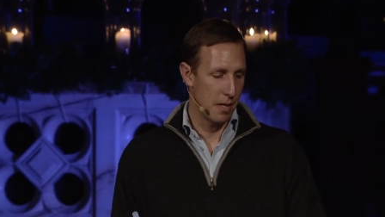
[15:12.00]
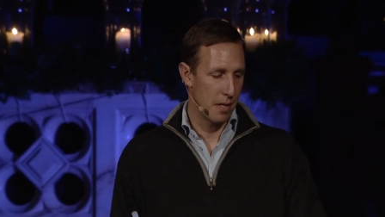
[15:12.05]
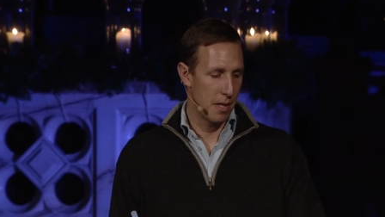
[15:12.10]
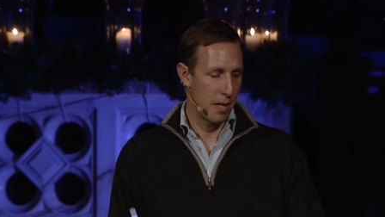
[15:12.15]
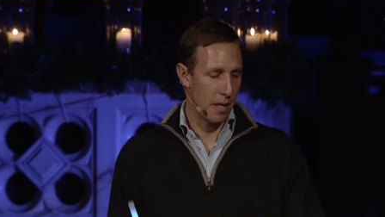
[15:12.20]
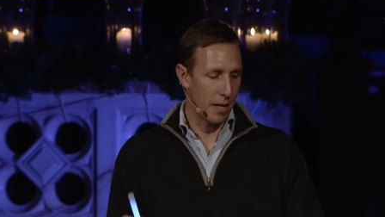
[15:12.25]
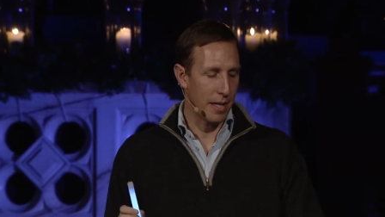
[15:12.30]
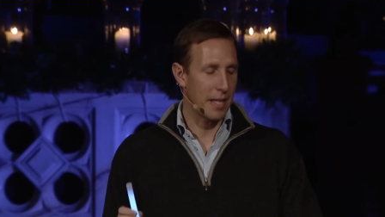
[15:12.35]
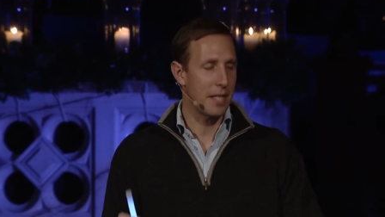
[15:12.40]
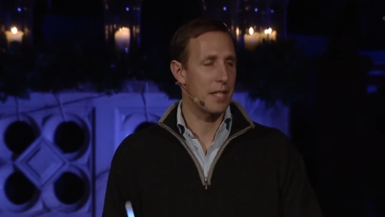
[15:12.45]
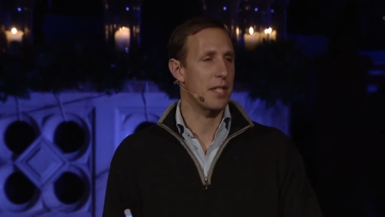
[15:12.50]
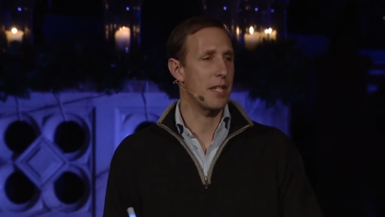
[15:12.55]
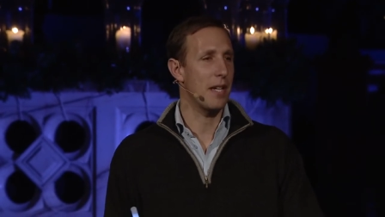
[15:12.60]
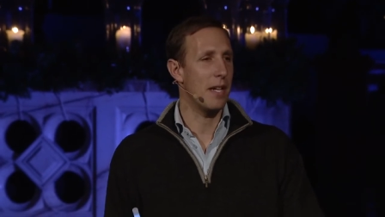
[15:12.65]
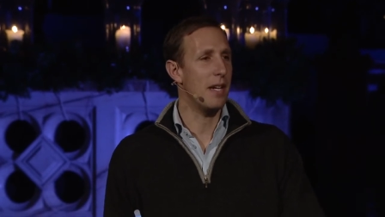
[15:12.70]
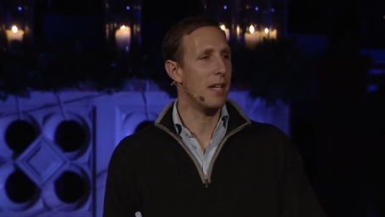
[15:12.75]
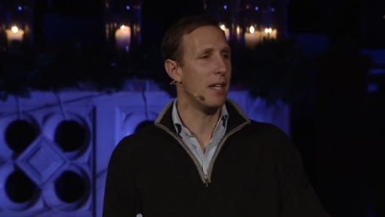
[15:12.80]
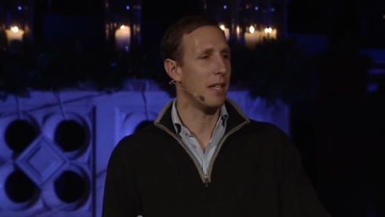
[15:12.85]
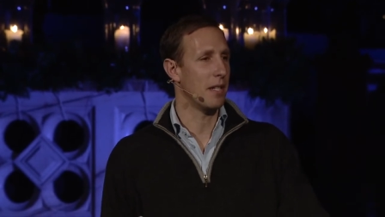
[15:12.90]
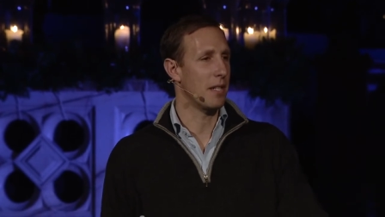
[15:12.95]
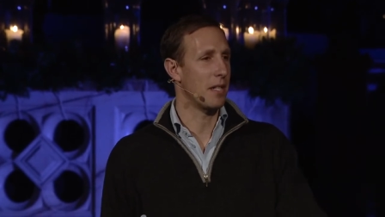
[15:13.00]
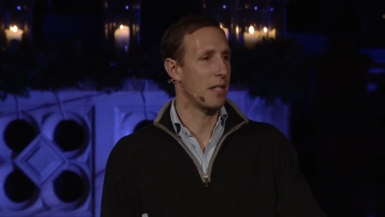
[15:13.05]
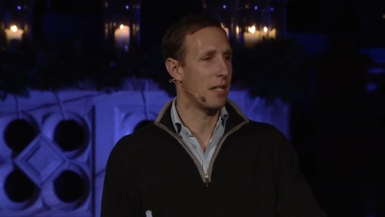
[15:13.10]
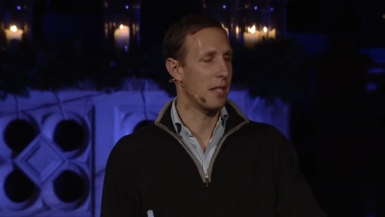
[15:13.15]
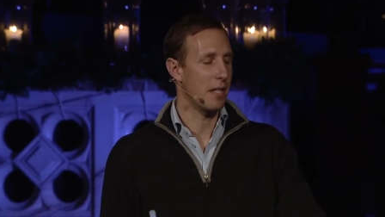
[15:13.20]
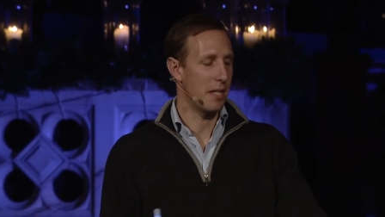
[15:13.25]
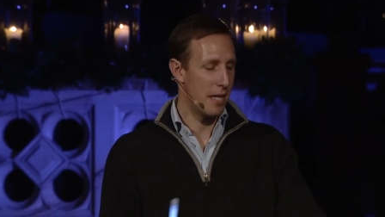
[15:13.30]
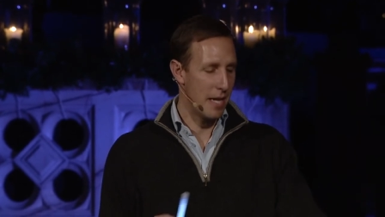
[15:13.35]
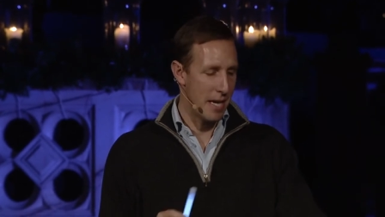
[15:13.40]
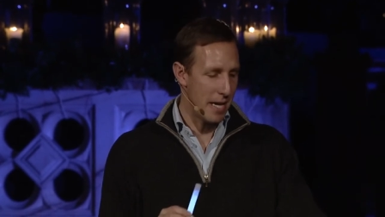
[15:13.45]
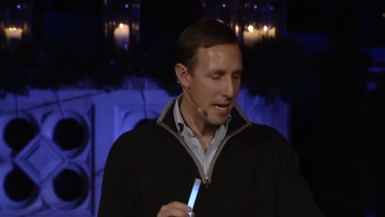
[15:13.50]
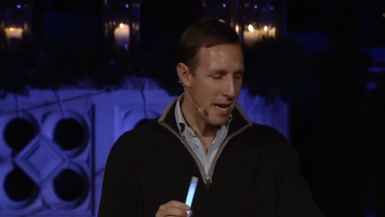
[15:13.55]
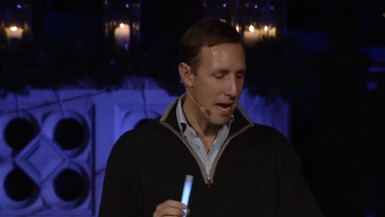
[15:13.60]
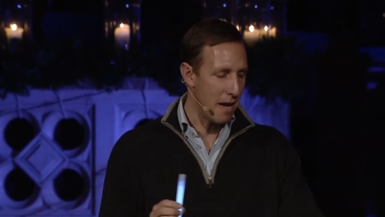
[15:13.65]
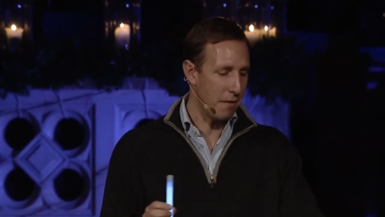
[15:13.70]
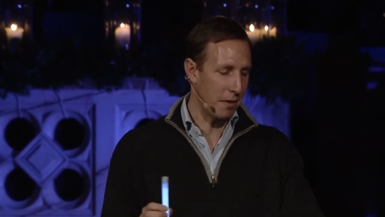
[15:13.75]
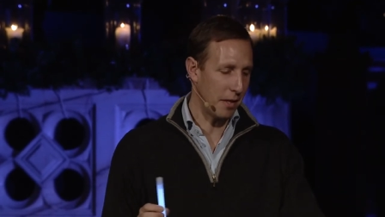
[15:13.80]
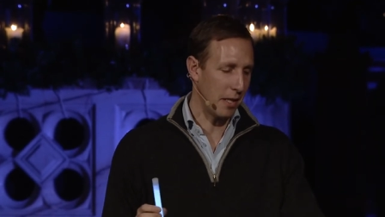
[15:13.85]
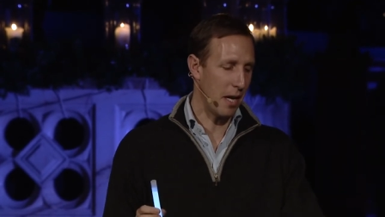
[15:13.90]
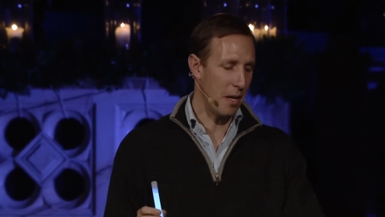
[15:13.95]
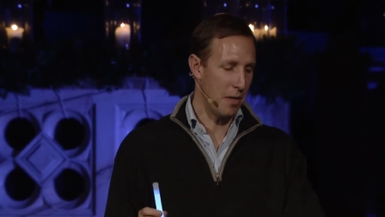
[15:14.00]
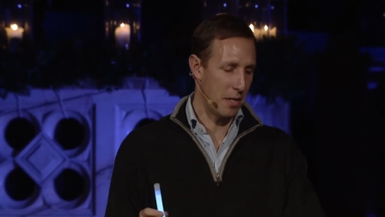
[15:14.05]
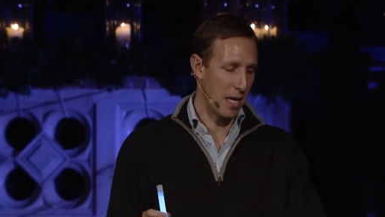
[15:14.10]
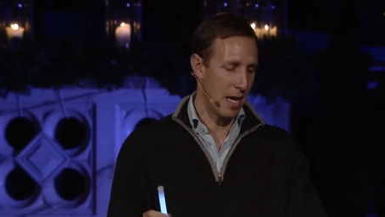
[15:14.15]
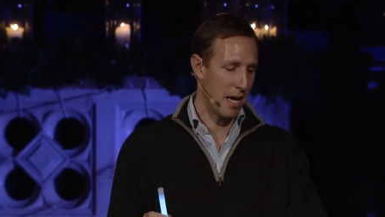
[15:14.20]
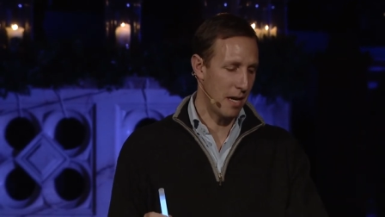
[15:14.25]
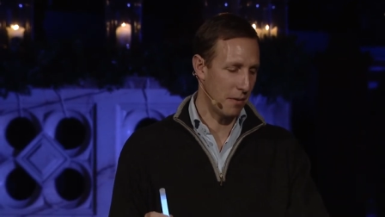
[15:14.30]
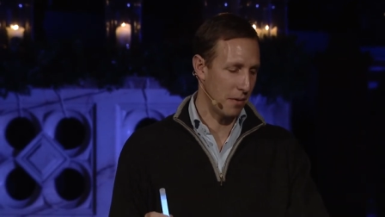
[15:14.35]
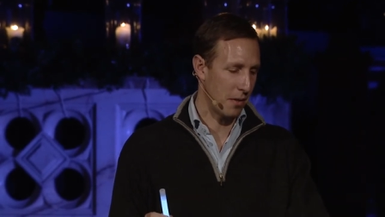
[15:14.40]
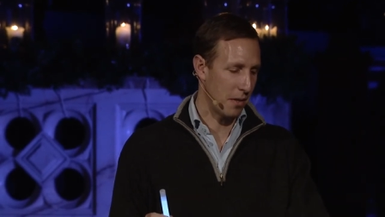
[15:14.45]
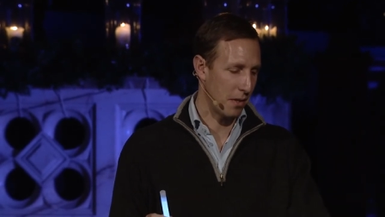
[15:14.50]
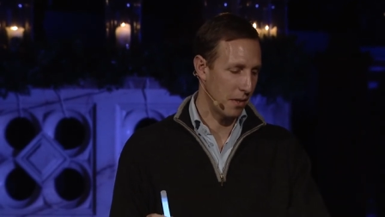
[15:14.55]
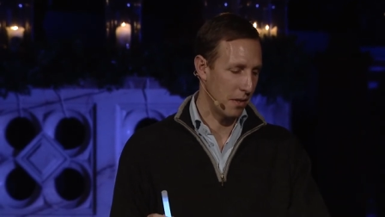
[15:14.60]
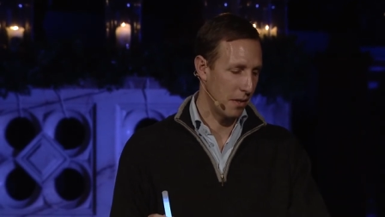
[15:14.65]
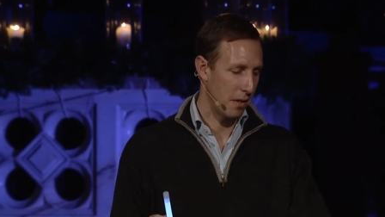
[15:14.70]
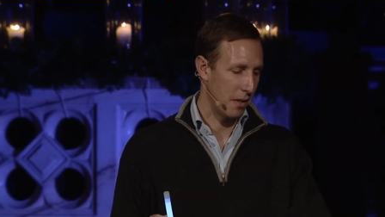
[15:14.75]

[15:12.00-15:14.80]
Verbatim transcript: like stars, it never goes out.